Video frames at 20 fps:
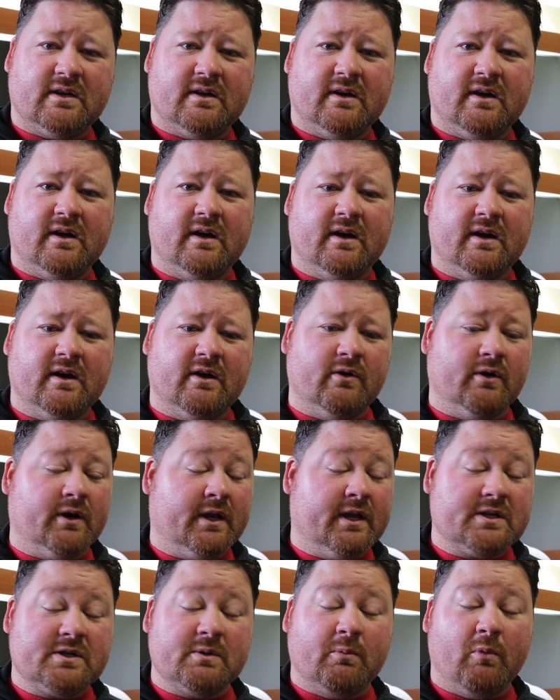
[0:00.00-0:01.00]
or
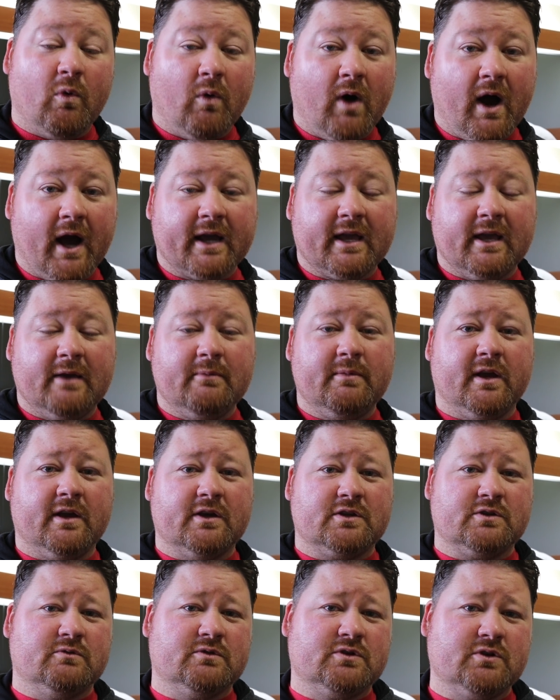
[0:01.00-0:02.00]
get to Milwaukee
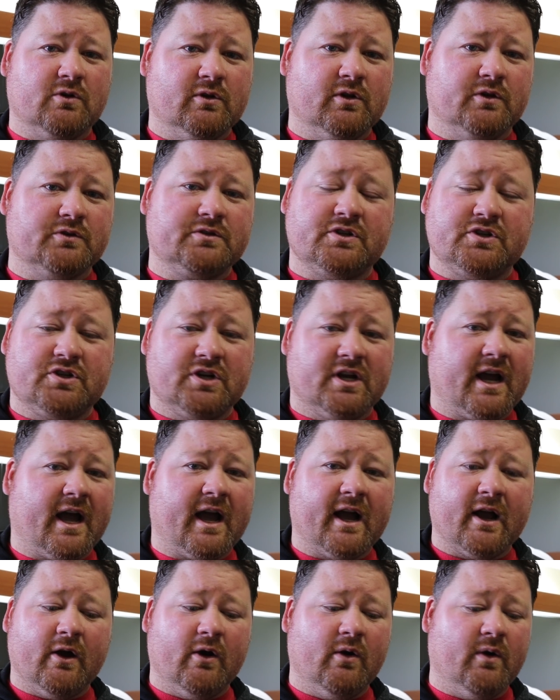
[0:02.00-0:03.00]
because it was so close to
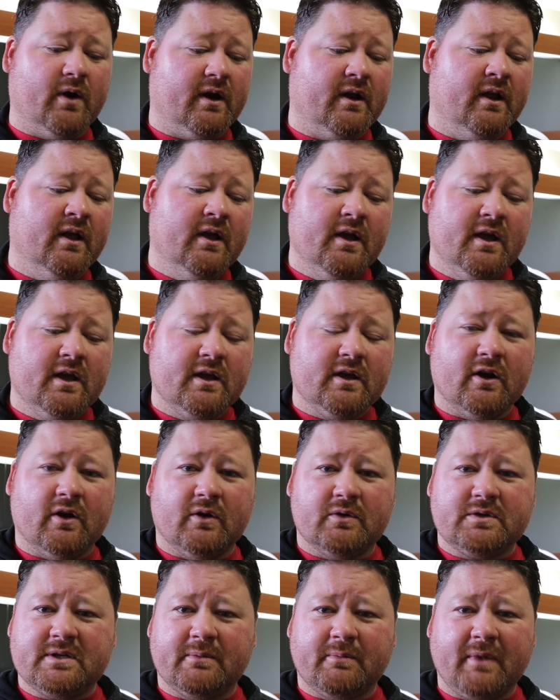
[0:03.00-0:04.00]
Chicago. And,
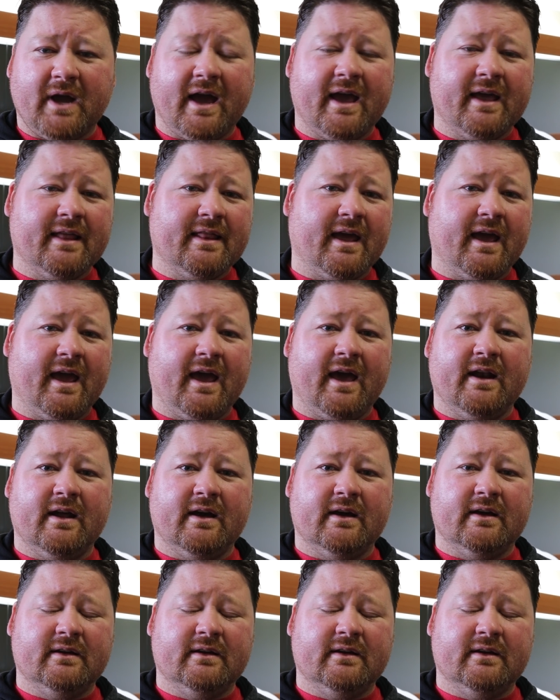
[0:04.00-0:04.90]
some guy that had